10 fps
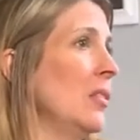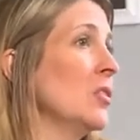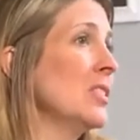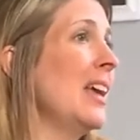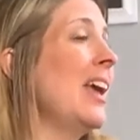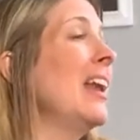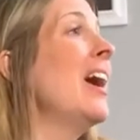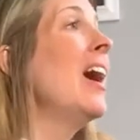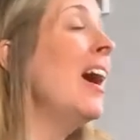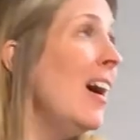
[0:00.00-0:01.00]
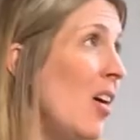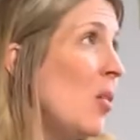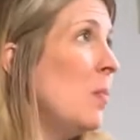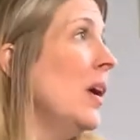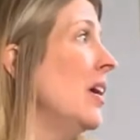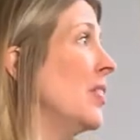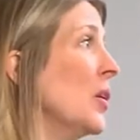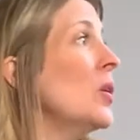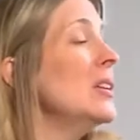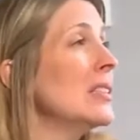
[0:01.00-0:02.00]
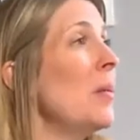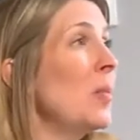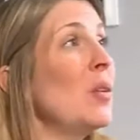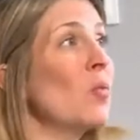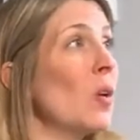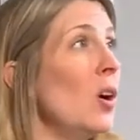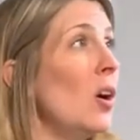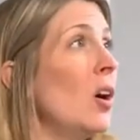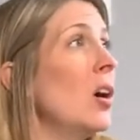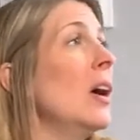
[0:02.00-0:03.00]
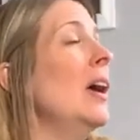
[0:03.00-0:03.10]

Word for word: They're saying, help, there is something wrong.